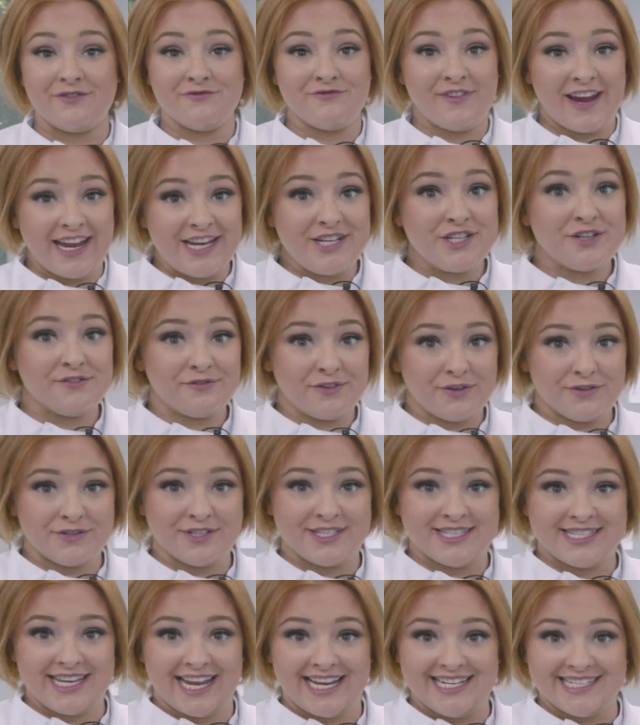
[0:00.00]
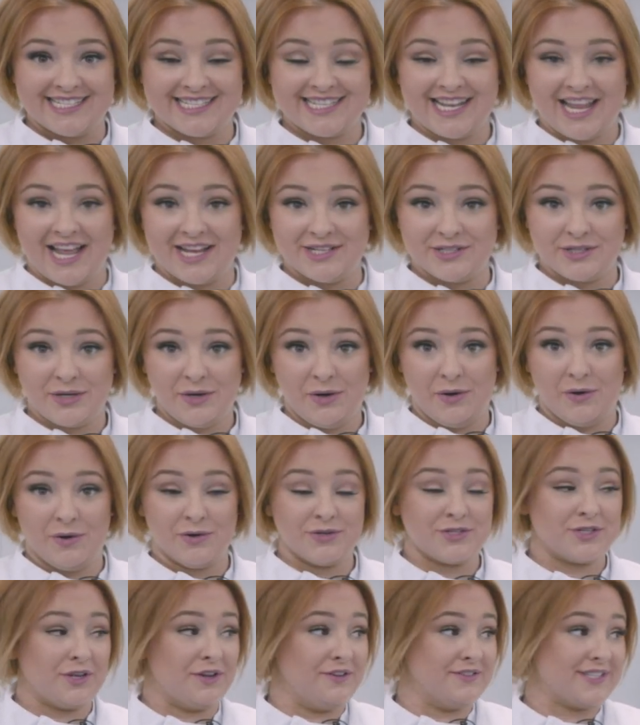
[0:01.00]
a range of unstained slides
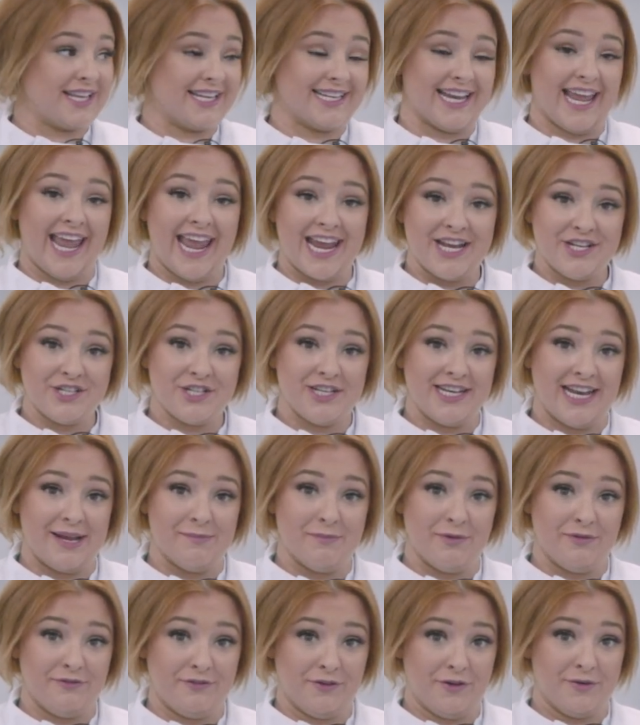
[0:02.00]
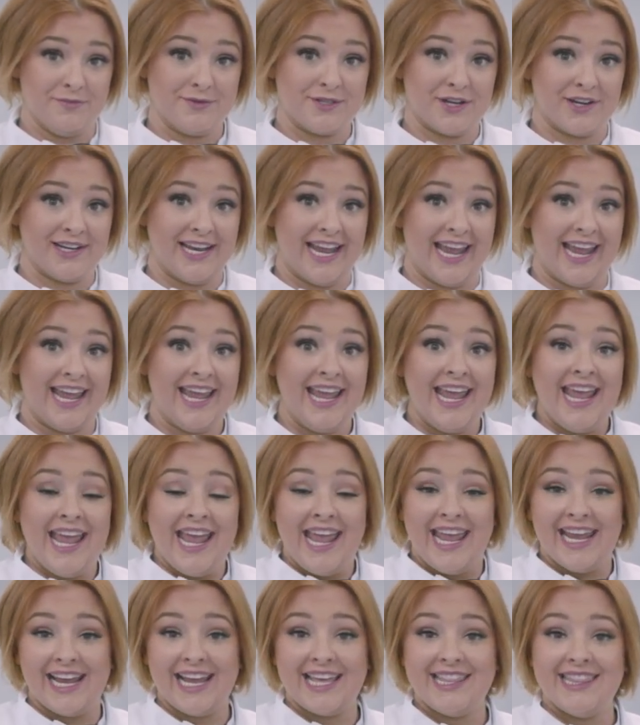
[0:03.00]
cut, so it's had a H&E performed on it.
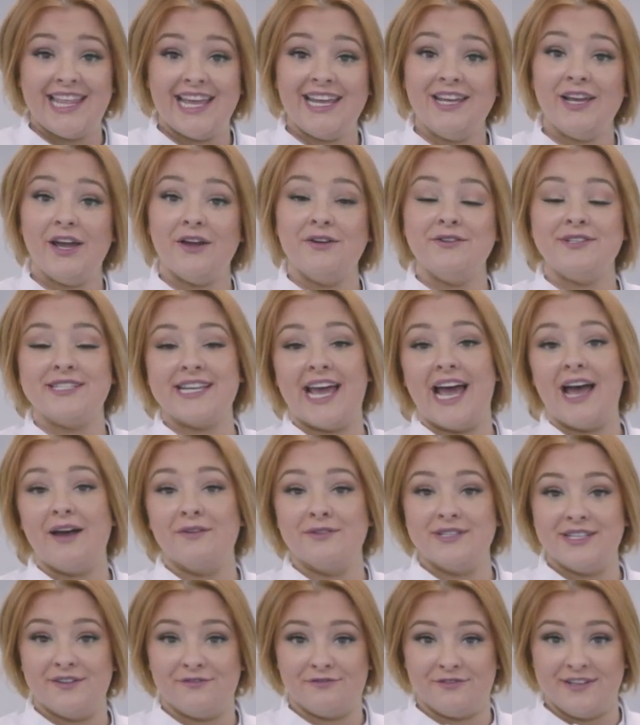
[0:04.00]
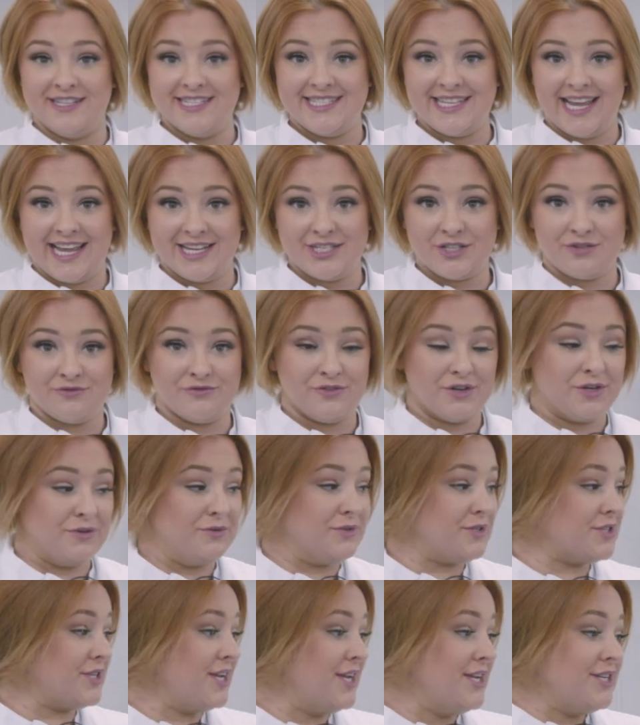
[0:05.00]
It can then go down different test
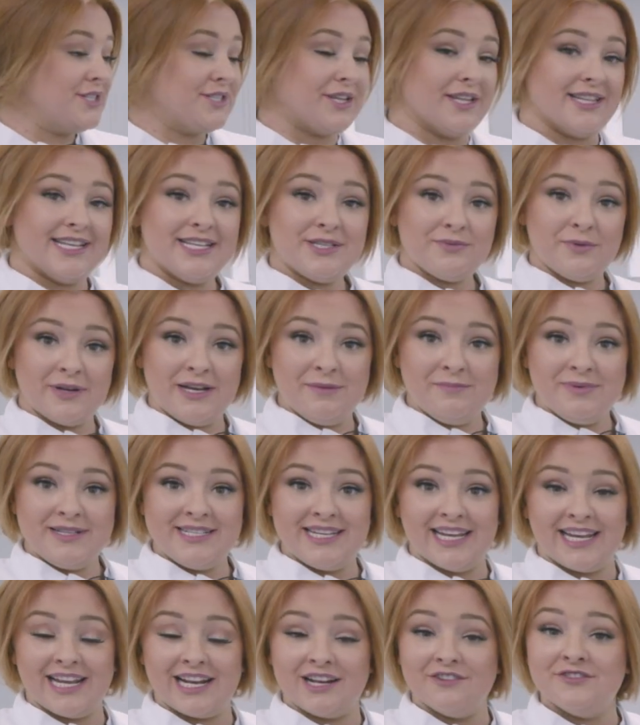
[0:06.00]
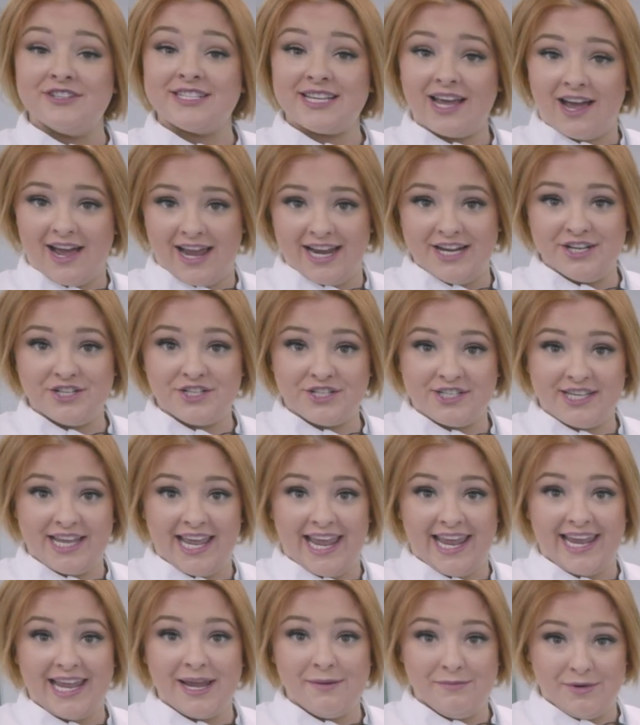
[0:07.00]
routes. So this one in particular is
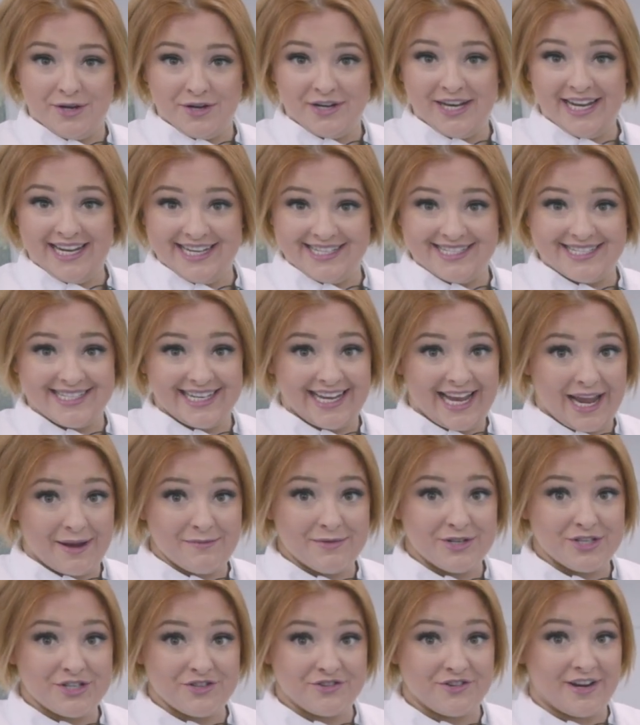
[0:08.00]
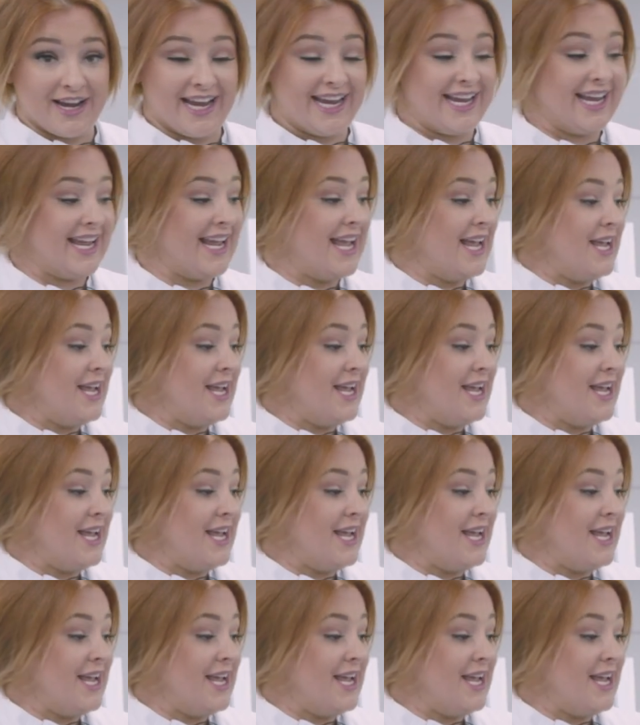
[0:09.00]
IHC, immunohistochemistry.